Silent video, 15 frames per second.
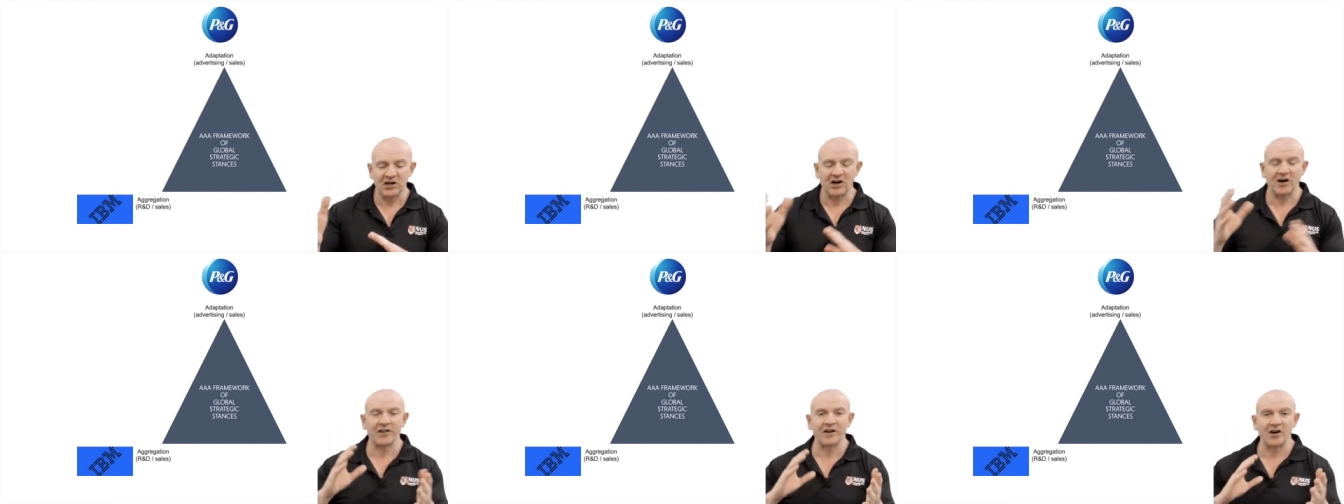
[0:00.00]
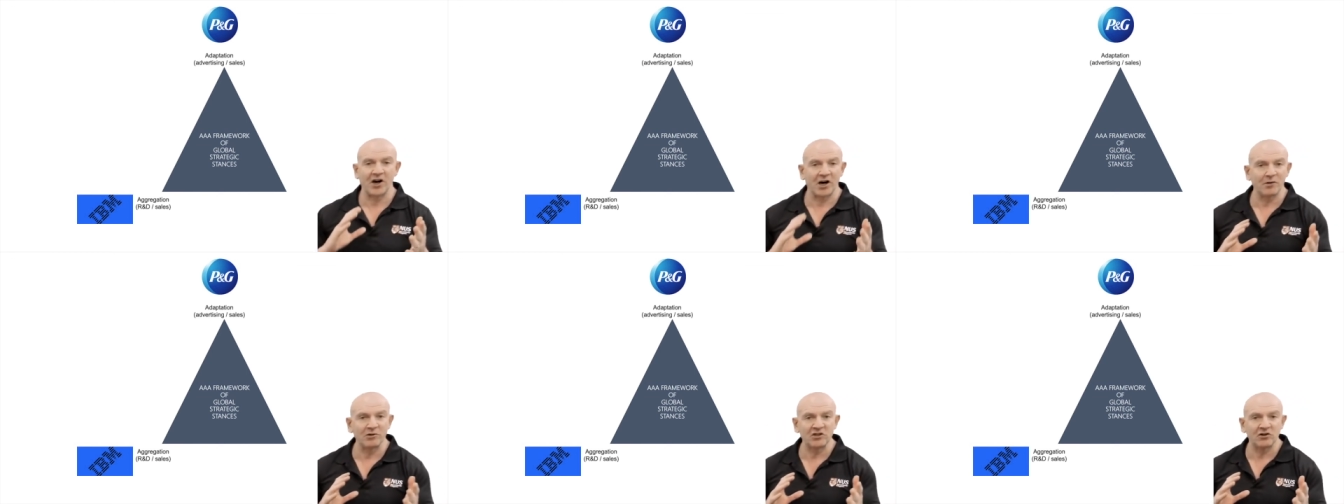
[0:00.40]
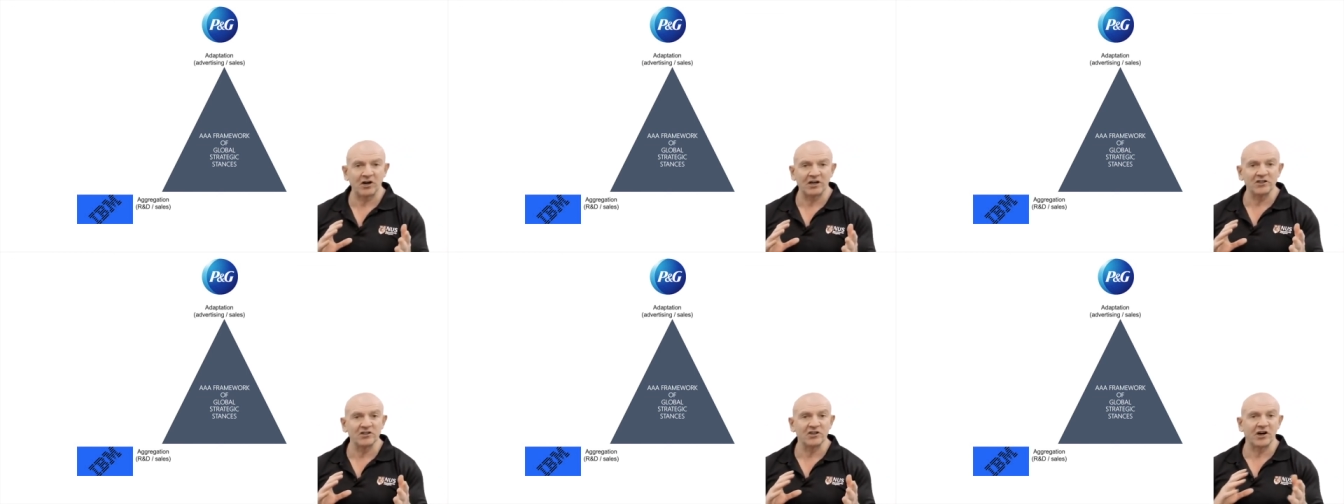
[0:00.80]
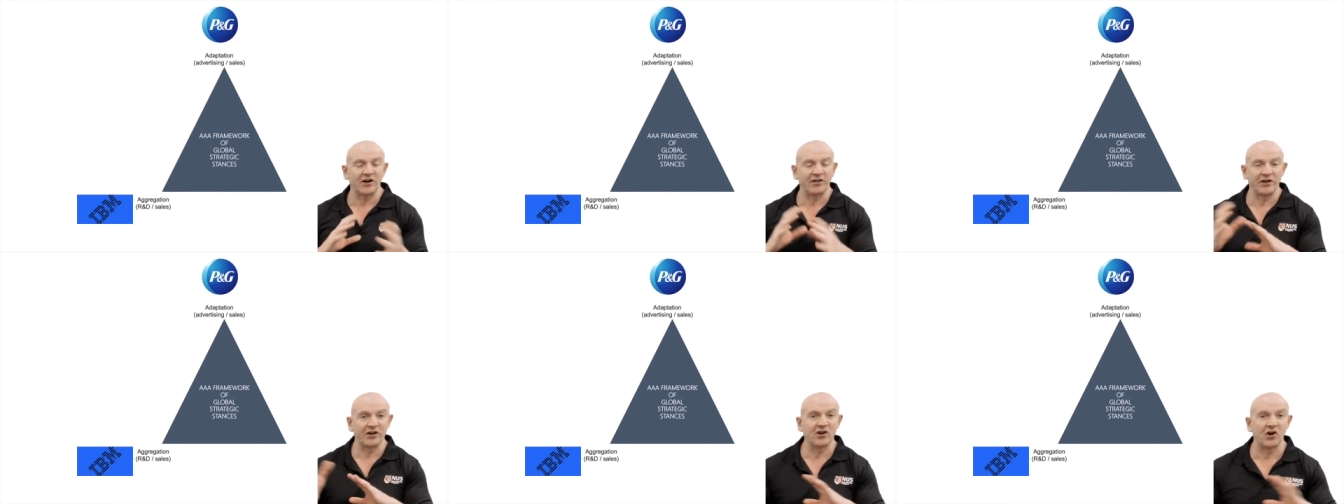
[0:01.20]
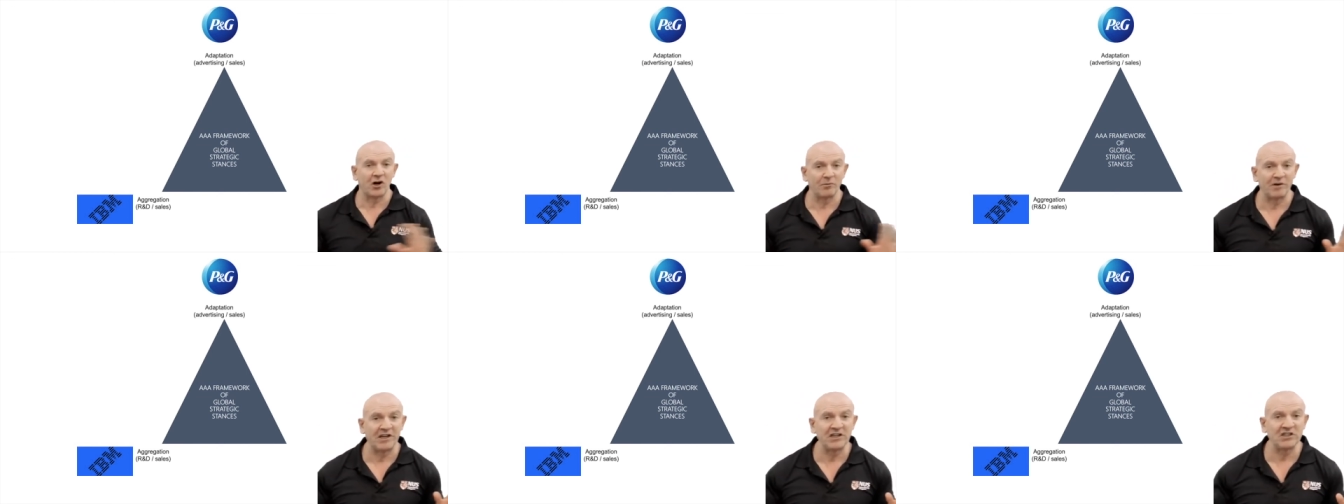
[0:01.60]
Are they arbitrage? Are they a
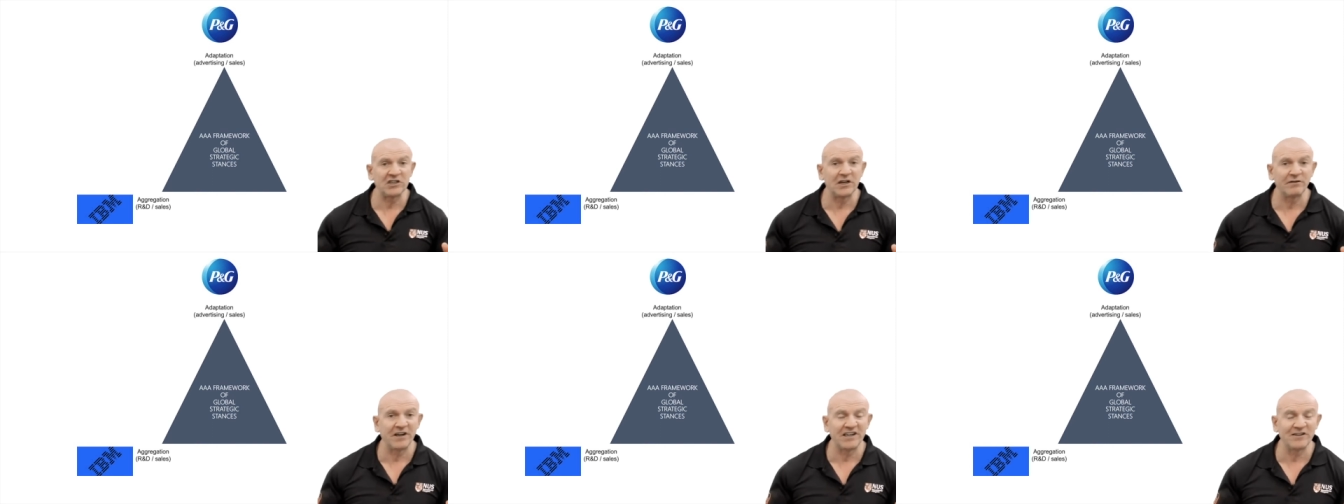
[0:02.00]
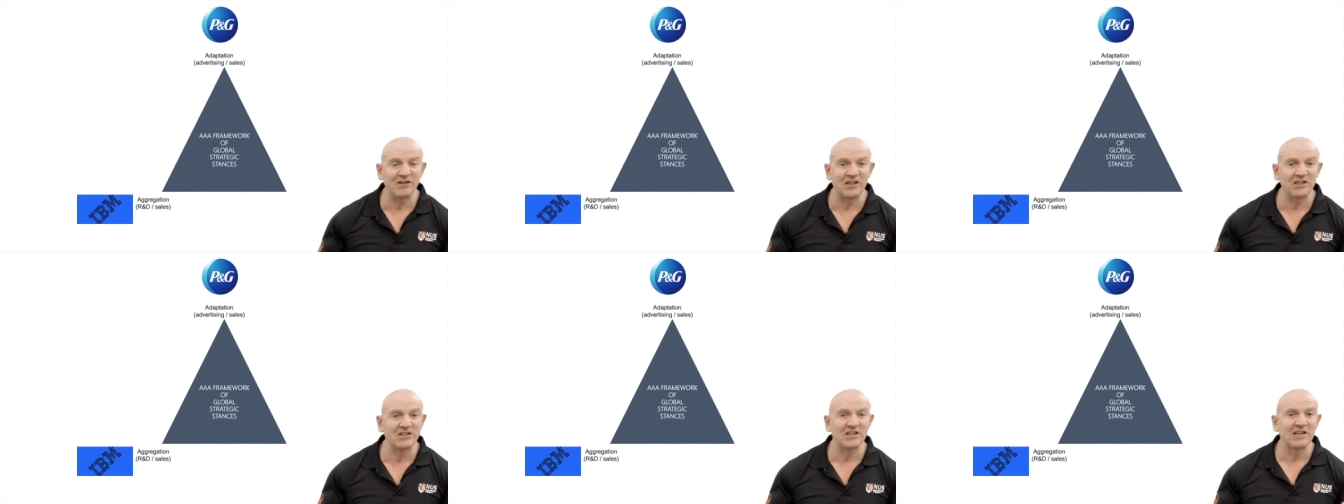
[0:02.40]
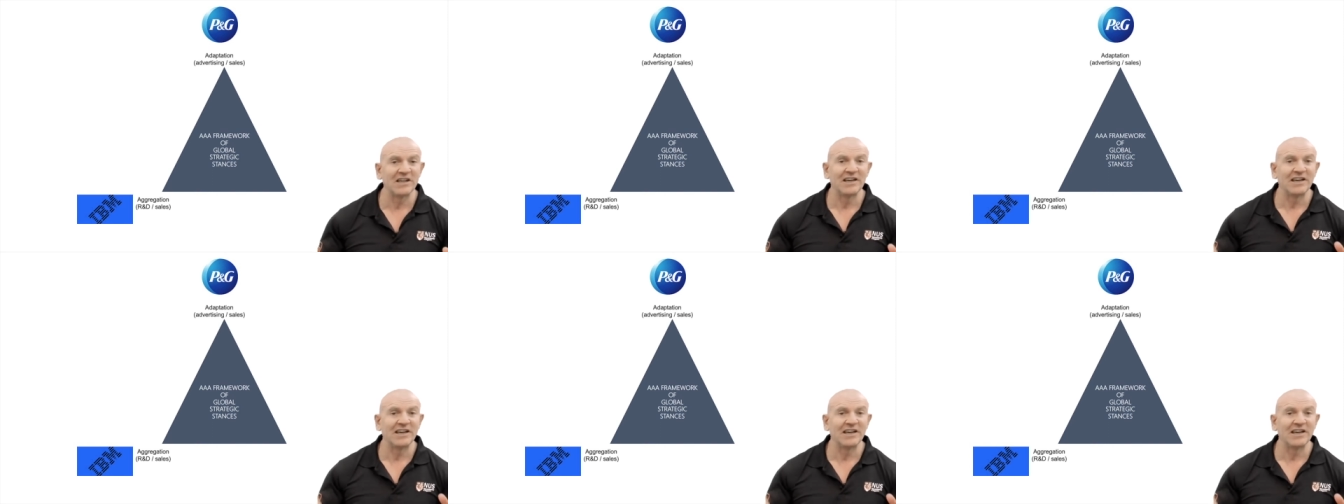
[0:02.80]
combination of any of these?